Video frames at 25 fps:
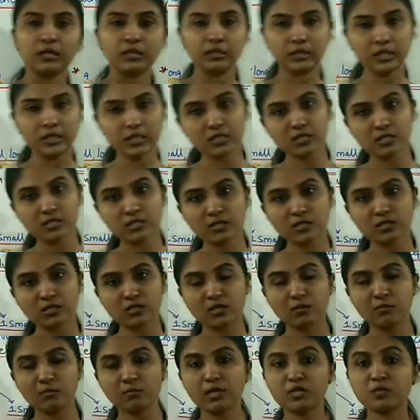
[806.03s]
This
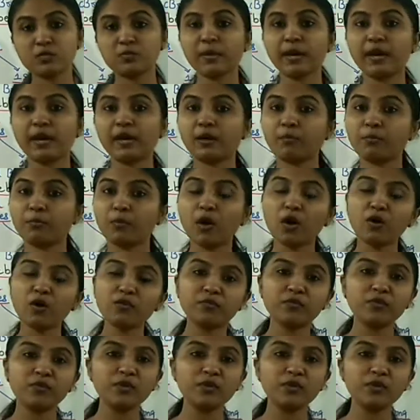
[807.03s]
system is made up of